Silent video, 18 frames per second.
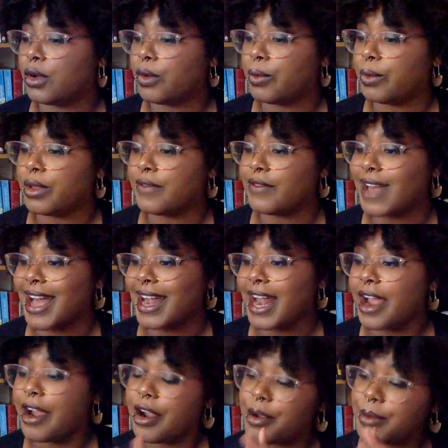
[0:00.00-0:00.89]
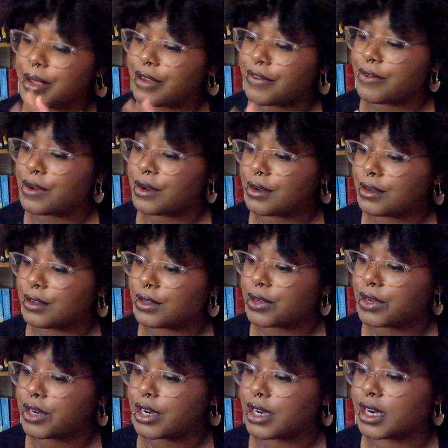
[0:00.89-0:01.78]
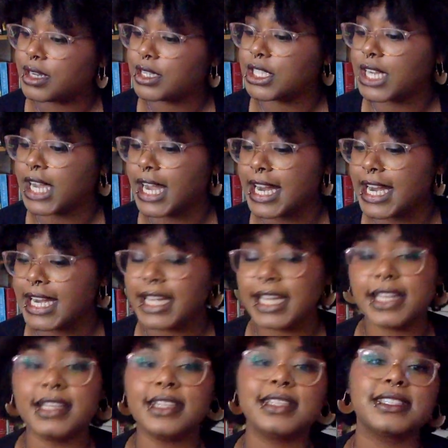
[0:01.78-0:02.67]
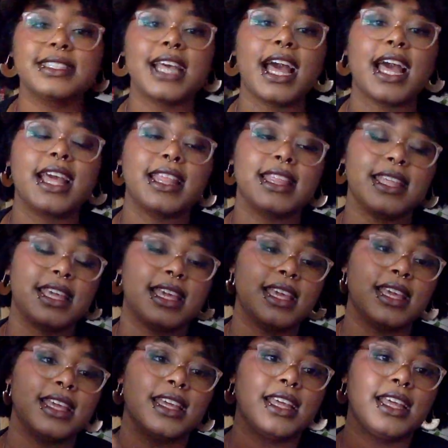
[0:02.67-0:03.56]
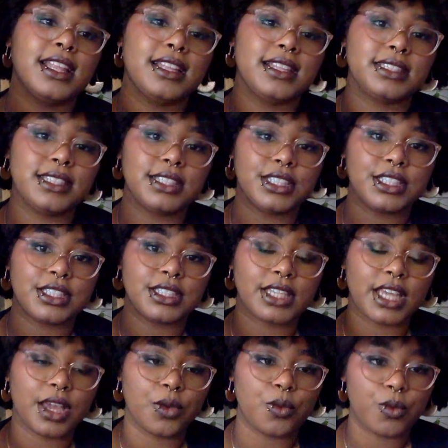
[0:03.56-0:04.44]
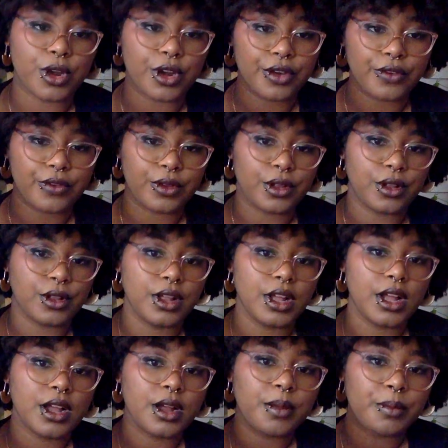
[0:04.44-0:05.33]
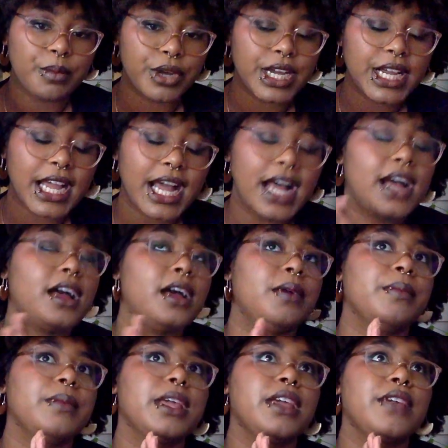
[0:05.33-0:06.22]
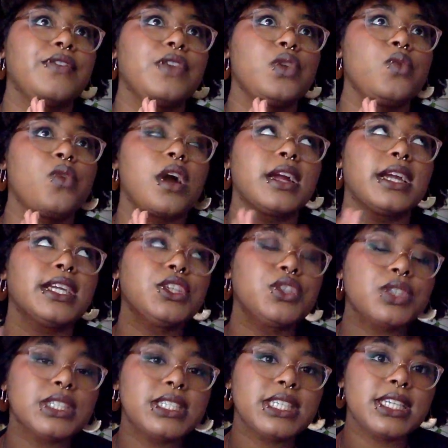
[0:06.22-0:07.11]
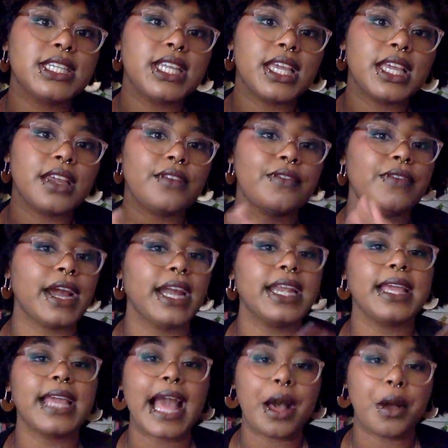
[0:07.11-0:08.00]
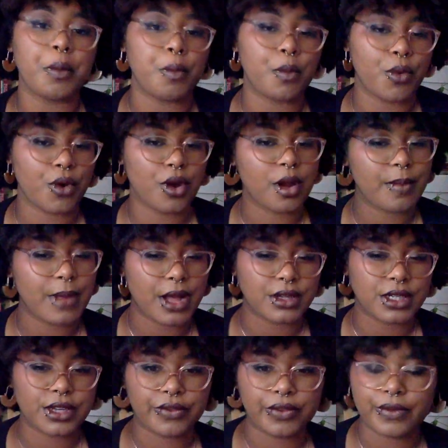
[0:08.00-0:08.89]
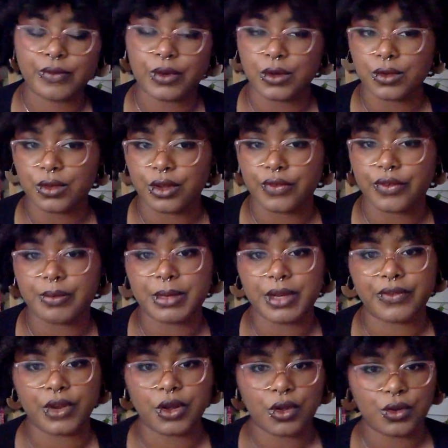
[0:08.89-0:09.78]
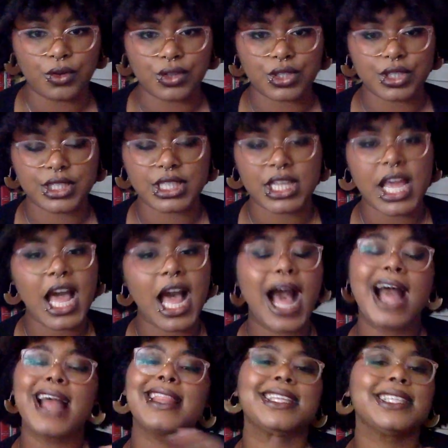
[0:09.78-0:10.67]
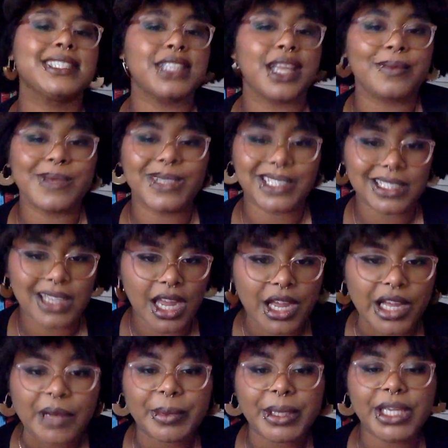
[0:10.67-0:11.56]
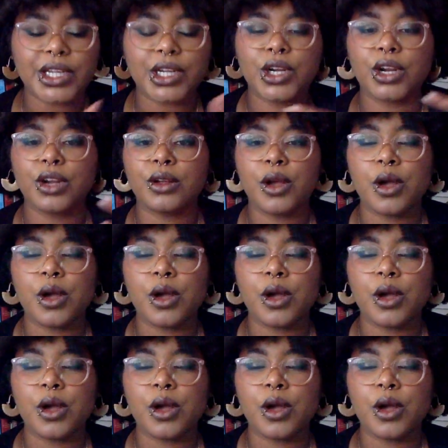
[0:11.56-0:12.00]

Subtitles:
We've got Arabic folklore, Chinese. I think this is just a wonderful book. If you are interested in finding out more about different folklore from different cultures, this is obviously not going to be your